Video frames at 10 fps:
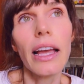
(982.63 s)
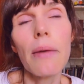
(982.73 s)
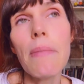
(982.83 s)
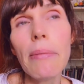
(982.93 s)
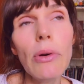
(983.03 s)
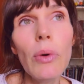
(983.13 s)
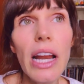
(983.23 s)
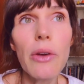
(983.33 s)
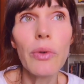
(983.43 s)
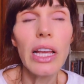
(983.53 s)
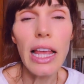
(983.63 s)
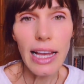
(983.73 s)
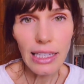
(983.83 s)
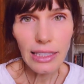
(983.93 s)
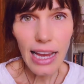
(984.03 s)
I remember when I
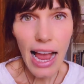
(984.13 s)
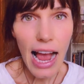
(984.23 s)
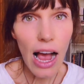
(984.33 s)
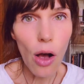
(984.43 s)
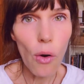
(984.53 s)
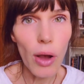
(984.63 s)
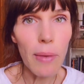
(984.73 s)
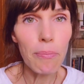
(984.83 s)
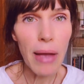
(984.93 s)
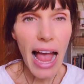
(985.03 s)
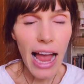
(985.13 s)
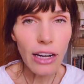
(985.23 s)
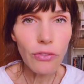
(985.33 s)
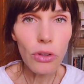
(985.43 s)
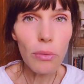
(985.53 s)
realized how
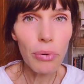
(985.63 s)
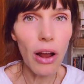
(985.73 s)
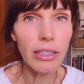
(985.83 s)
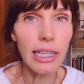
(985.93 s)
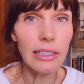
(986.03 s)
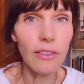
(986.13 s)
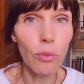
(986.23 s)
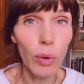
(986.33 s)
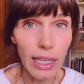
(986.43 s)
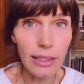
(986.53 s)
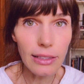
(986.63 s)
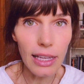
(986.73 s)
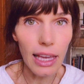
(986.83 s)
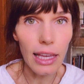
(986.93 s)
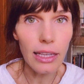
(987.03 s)
impactful the process of
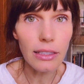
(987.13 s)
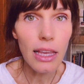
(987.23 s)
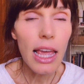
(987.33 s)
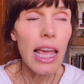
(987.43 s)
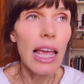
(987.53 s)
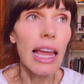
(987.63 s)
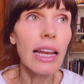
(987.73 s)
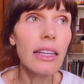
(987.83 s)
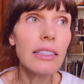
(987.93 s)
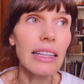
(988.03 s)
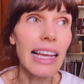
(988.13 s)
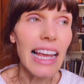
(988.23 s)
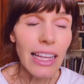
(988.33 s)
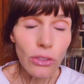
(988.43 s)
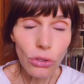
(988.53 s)
witnessing is. It is
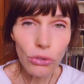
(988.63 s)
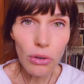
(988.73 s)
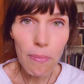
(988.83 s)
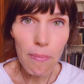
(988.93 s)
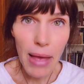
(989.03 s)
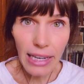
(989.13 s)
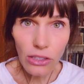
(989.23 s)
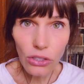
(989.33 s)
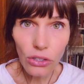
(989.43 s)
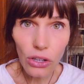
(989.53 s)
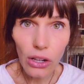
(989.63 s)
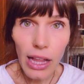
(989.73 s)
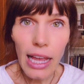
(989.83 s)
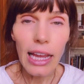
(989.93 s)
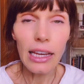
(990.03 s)

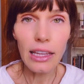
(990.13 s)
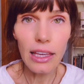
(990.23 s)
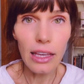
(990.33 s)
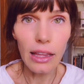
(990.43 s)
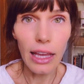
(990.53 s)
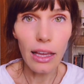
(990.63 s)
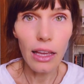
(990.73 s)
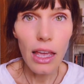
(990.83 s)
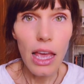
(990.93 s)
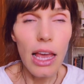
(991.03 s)
instrumental in healing.